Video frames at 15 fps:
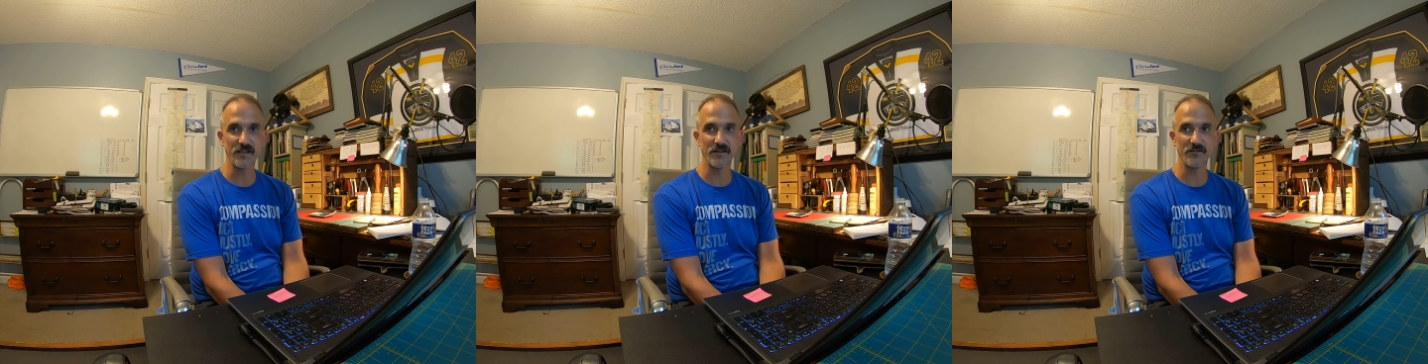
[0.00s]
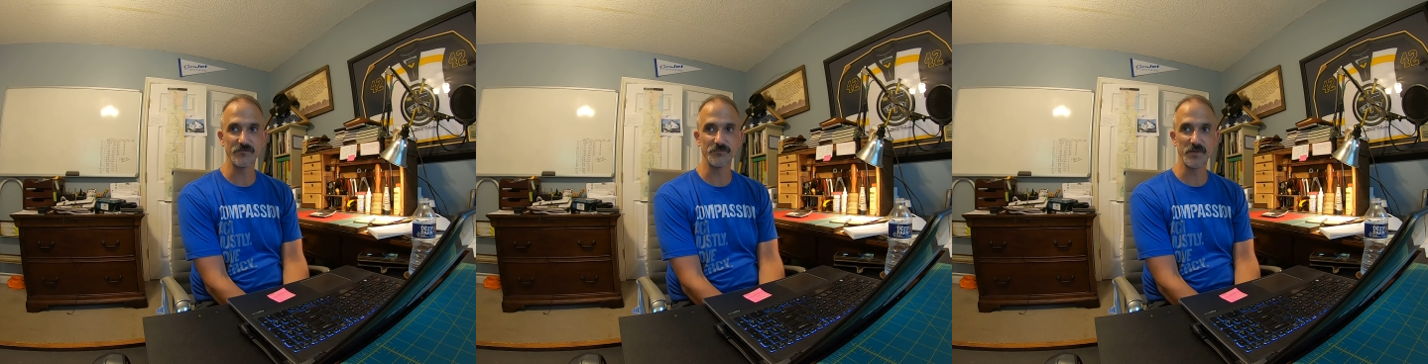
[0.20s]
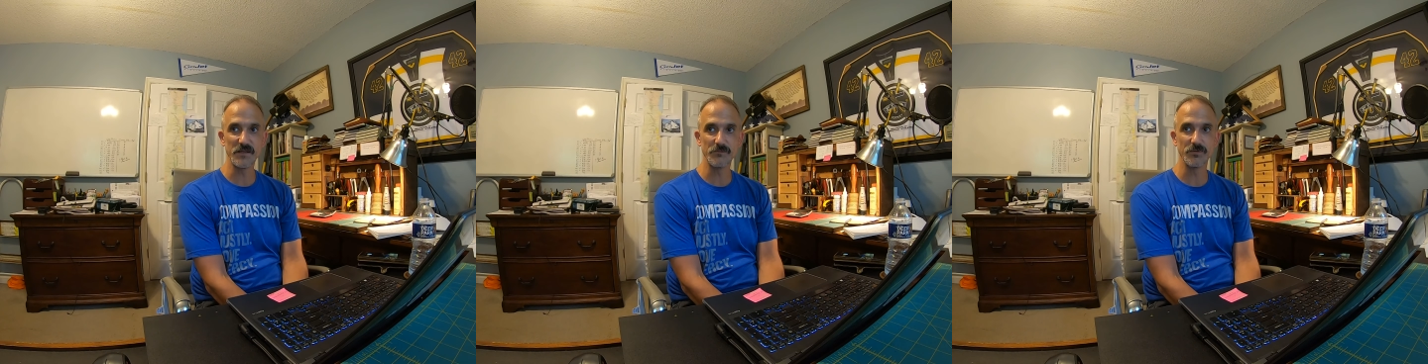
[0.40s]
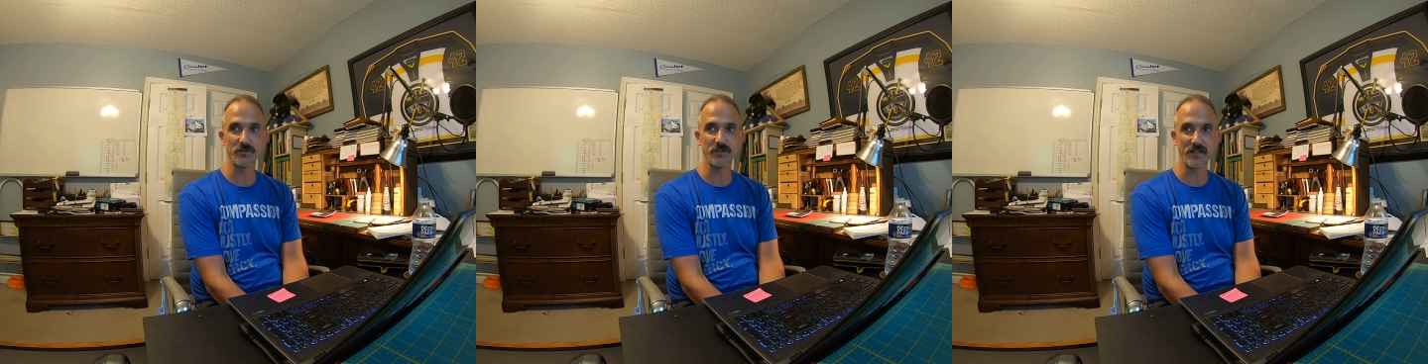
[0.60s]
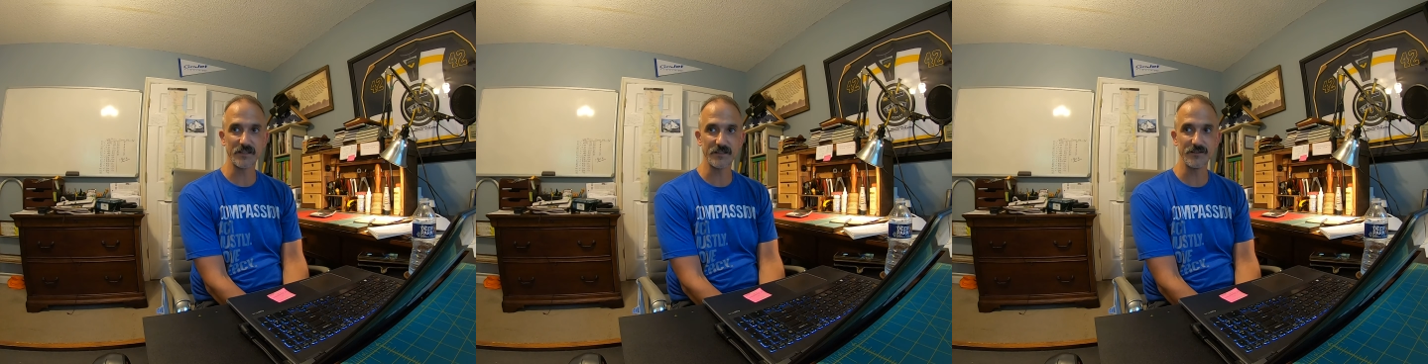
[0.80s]
of people
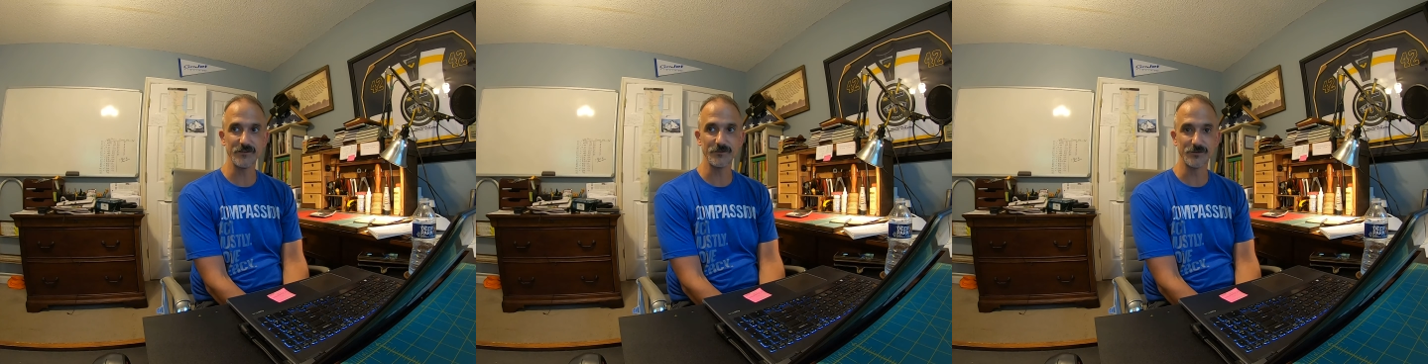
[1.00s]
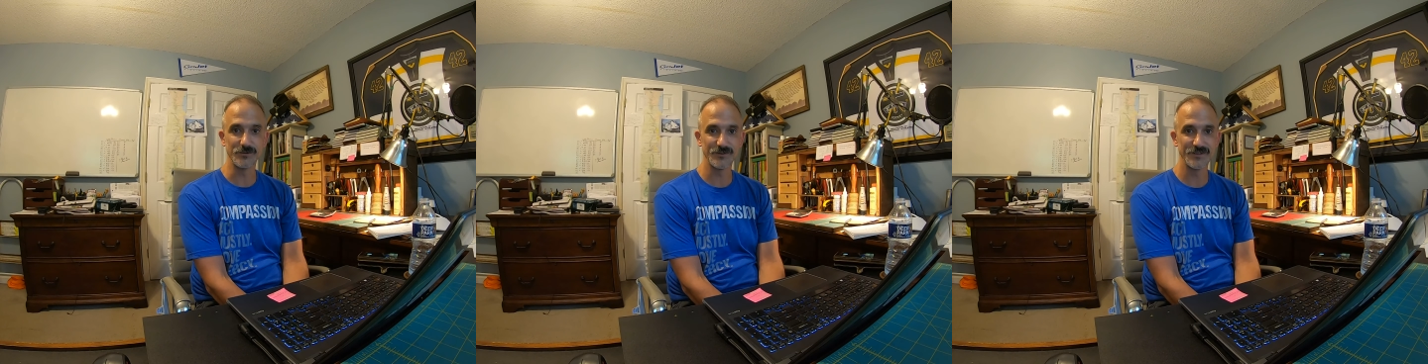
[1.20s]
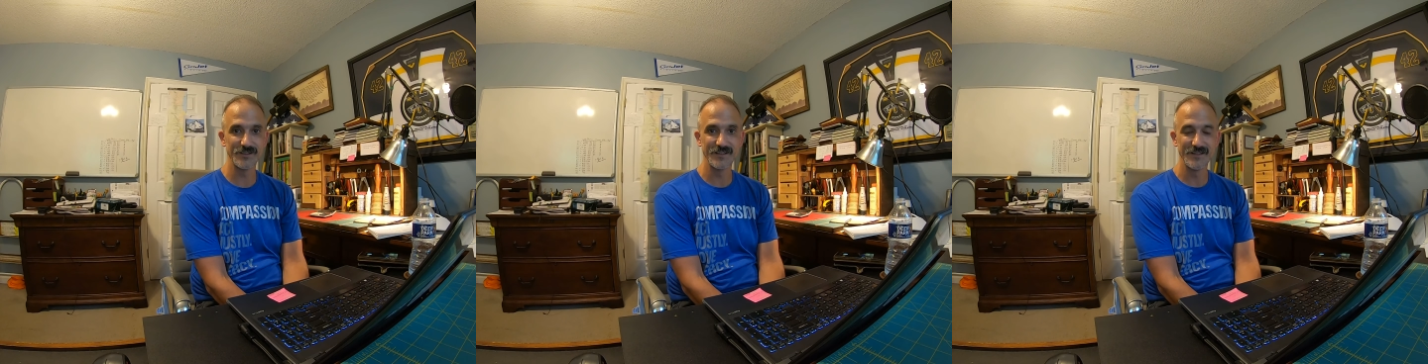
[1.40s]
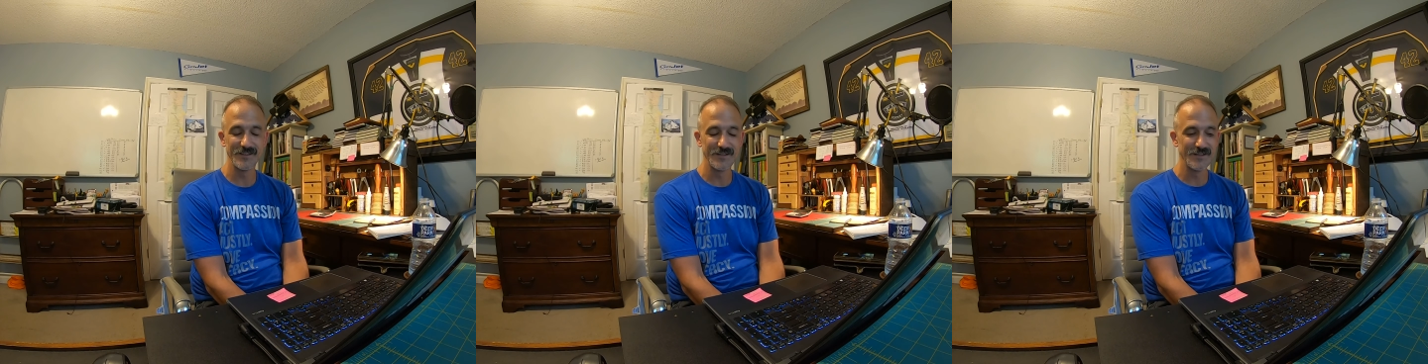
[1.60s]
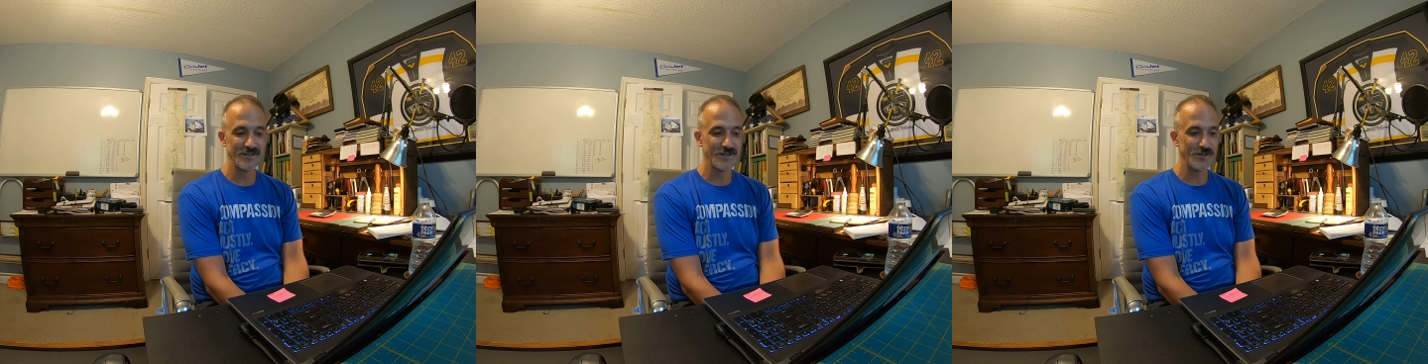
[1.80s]
like you
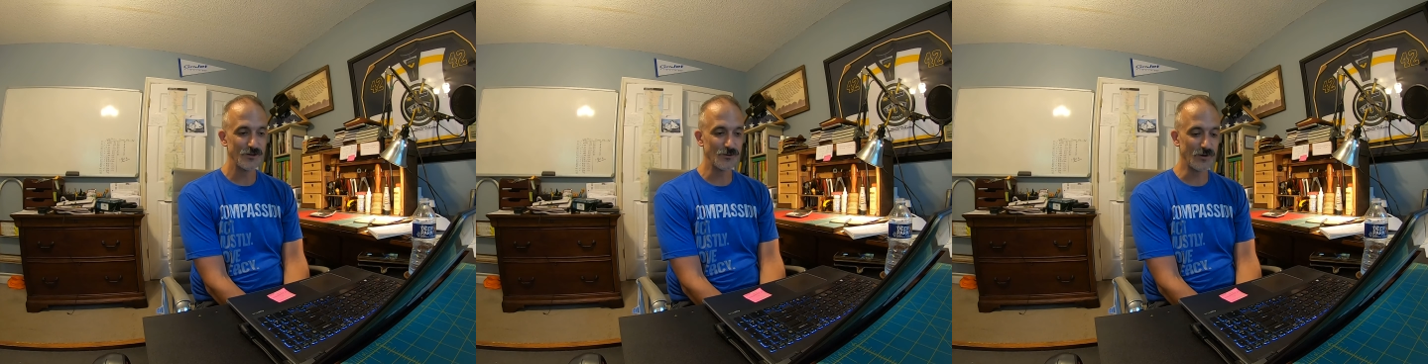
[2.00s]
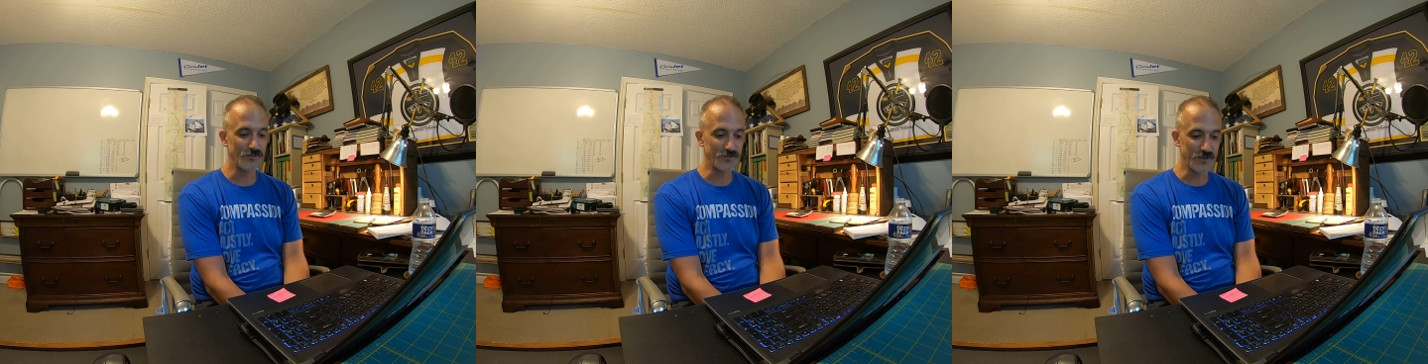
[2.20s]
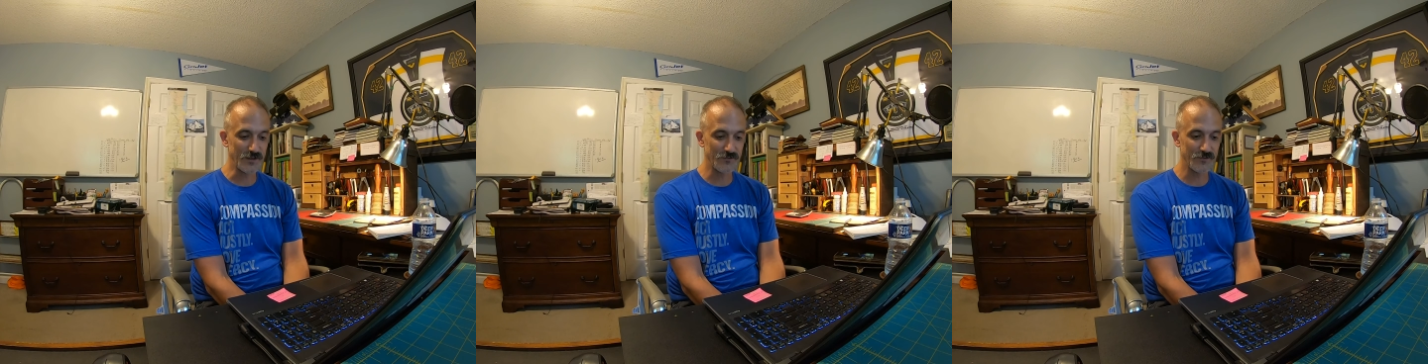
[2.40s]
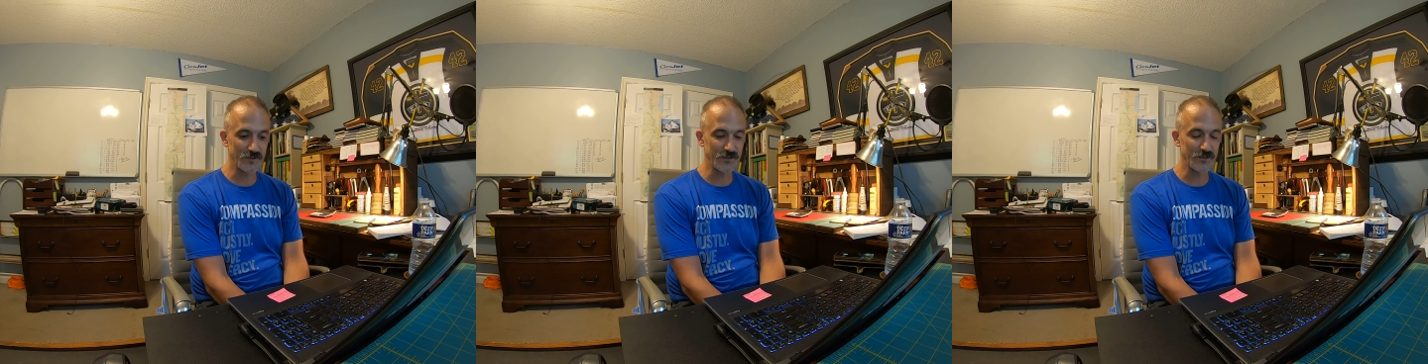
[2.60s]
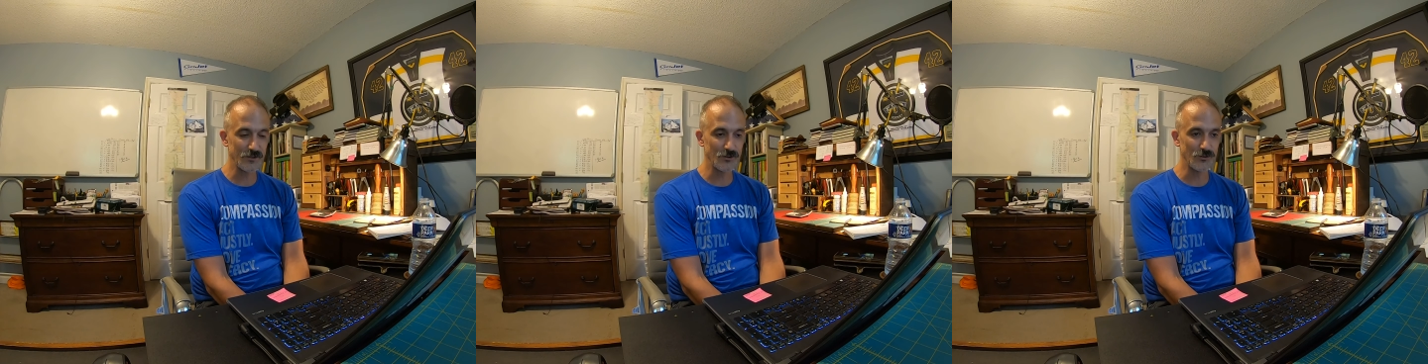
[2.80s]
who have
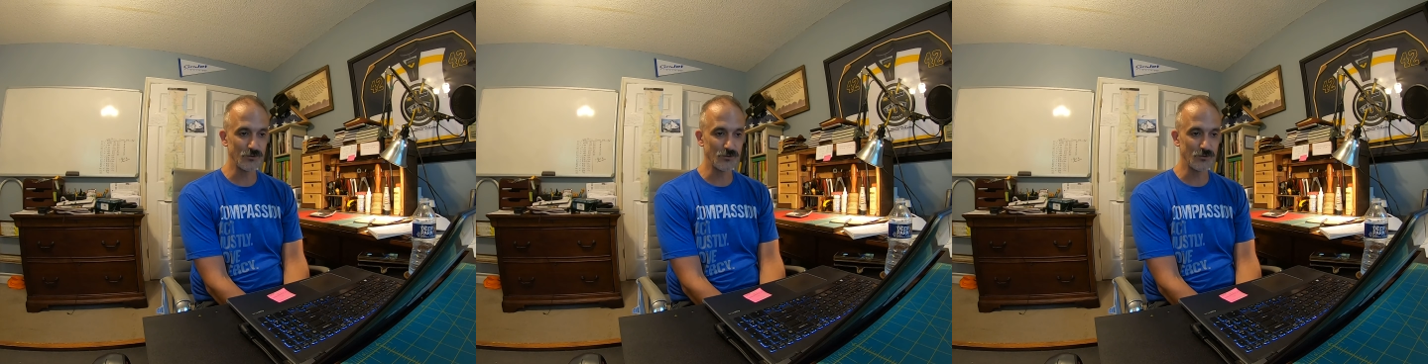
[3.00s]
given